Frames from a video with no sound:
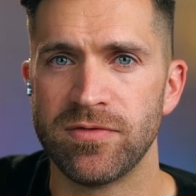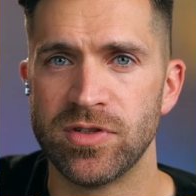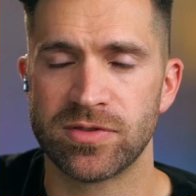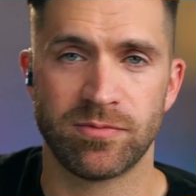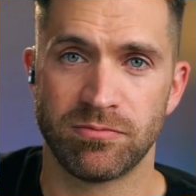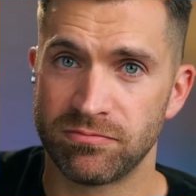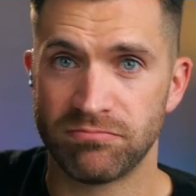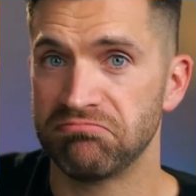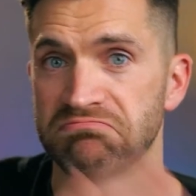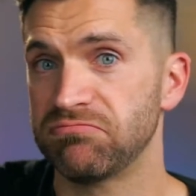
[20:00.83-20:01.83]
just
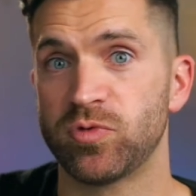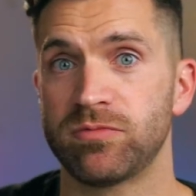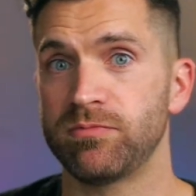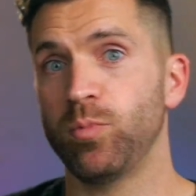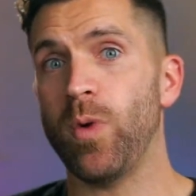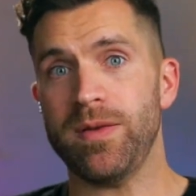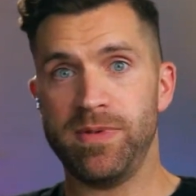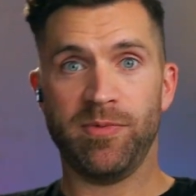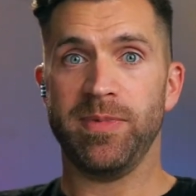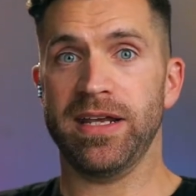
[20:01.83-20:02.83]
white
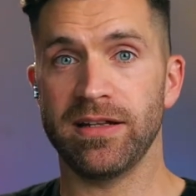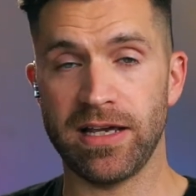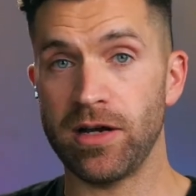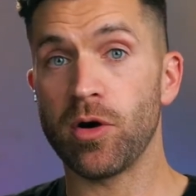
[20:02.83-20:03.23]
people being like,